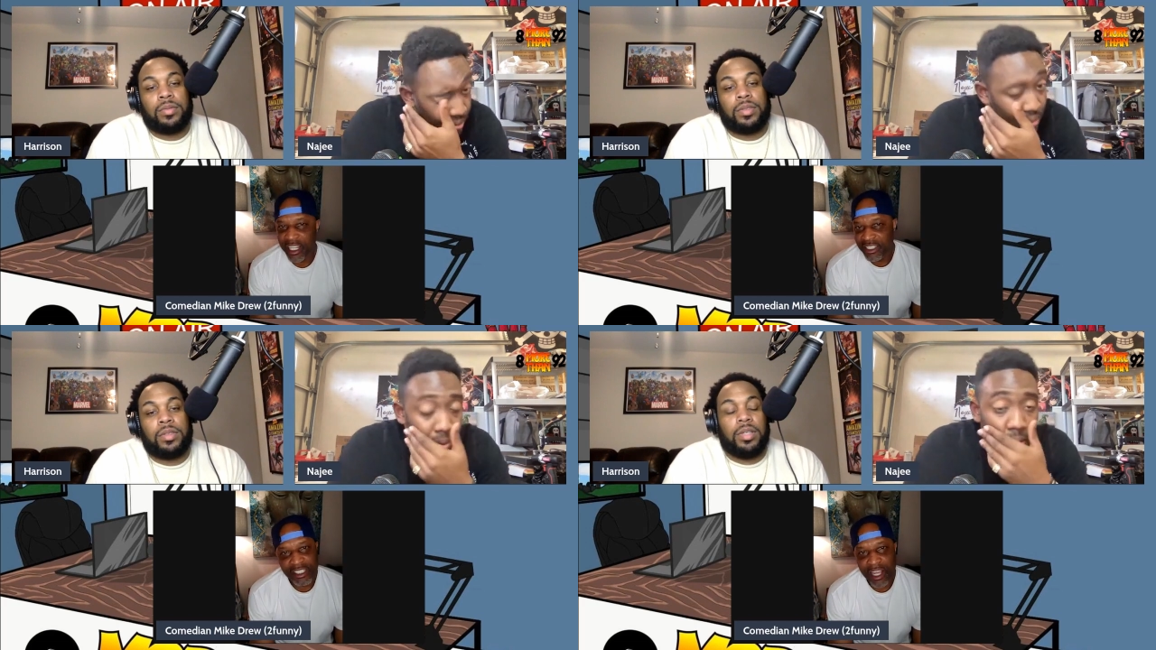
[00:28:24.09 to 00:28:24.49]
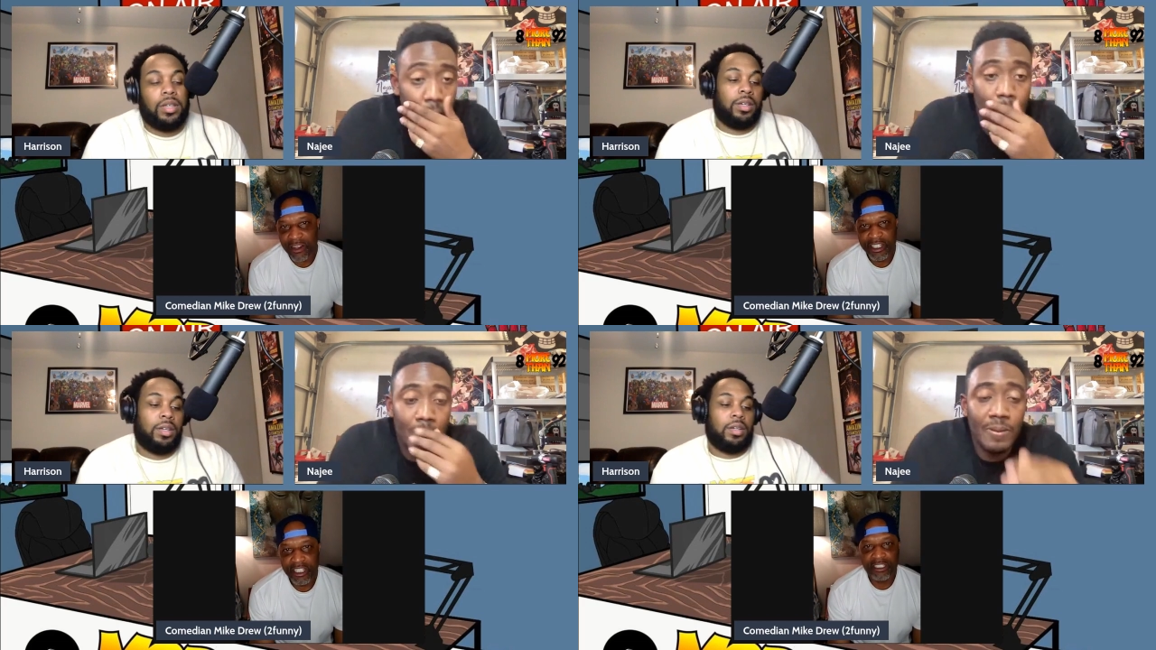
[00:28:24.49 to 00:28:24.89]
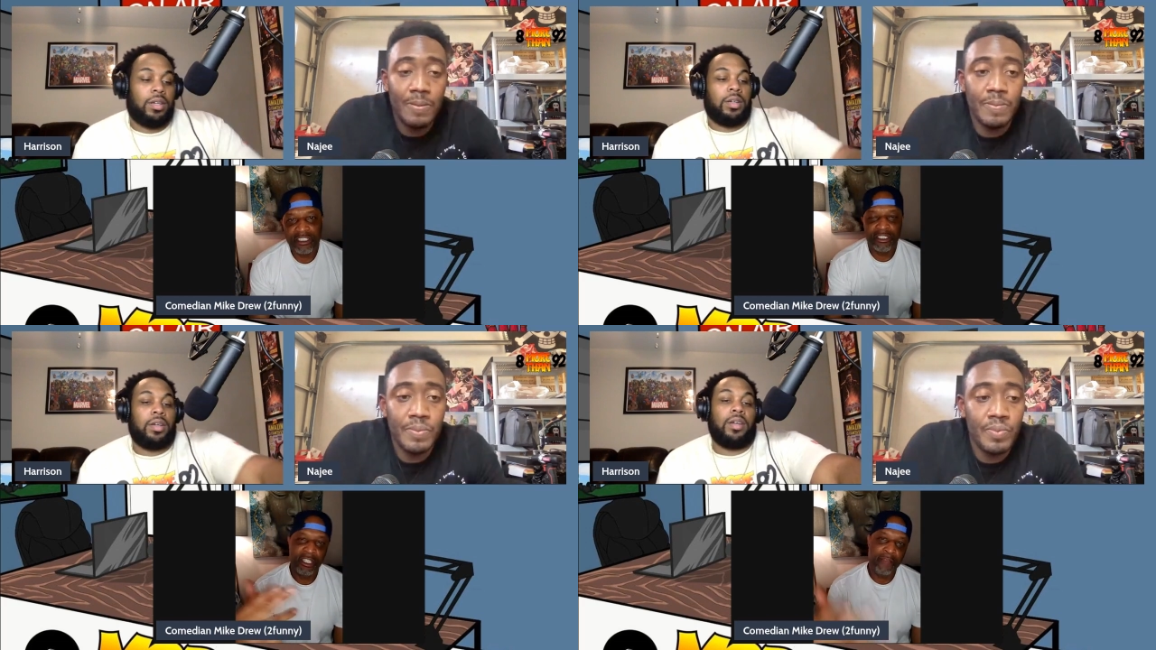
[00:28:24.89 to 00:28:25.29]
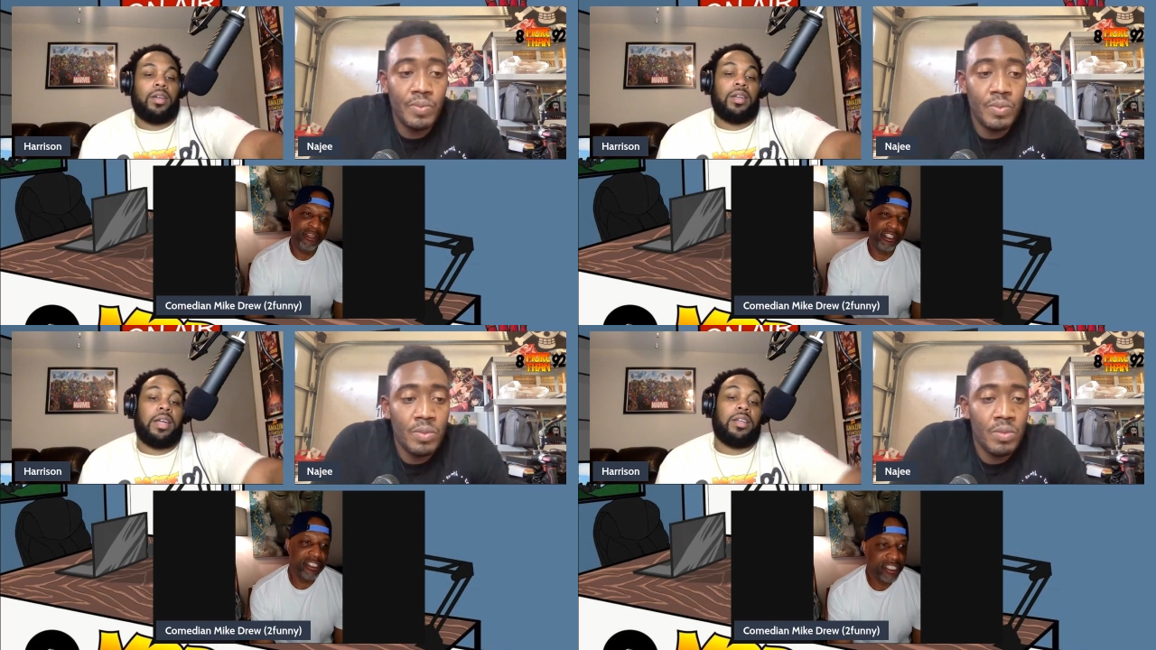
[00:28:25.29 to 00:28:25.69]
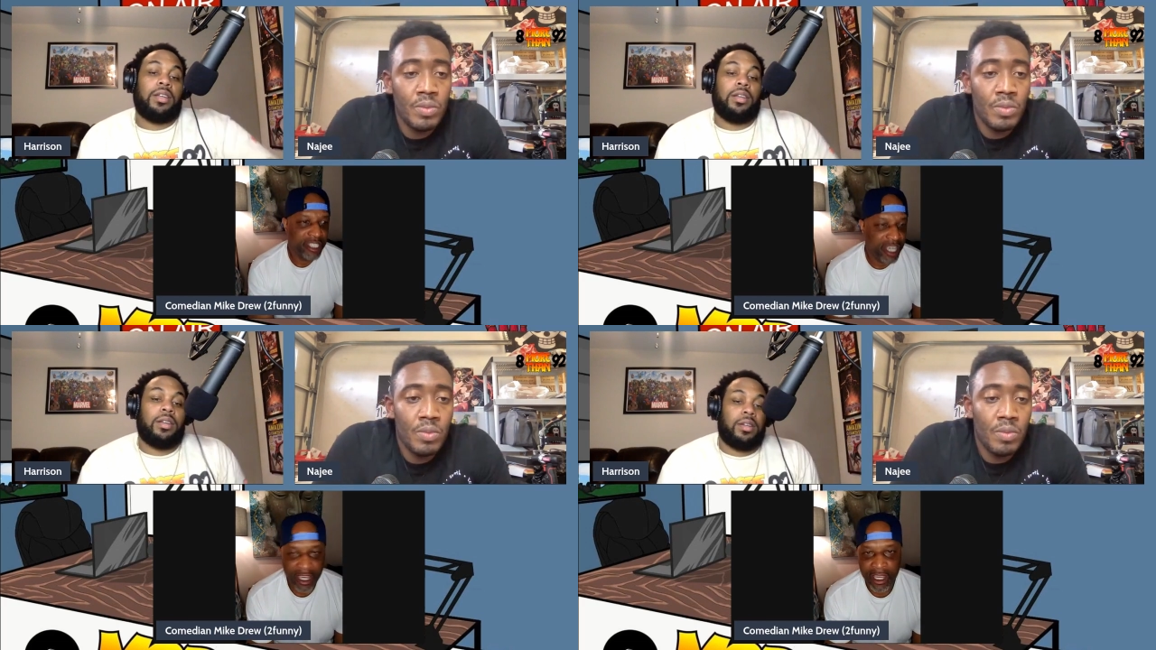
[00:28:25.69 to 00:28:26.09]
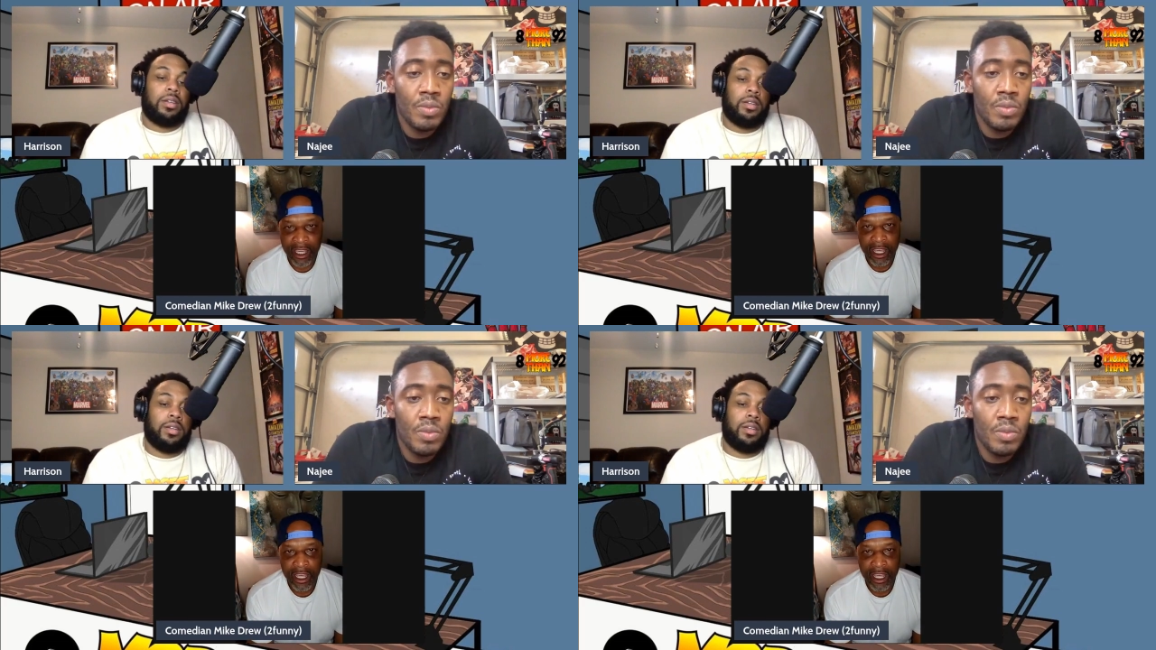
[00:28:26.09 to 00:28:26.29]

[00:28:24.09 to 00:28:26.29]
Speaker 1: That's just all it is. That bitch just scared.